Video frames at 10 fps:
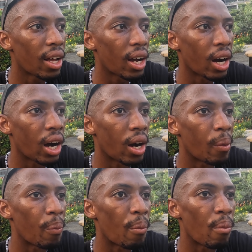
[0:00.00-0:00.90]

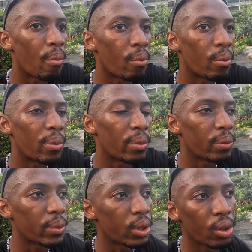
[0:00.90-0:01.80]
um,
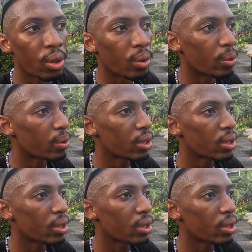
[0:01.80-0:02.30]
you know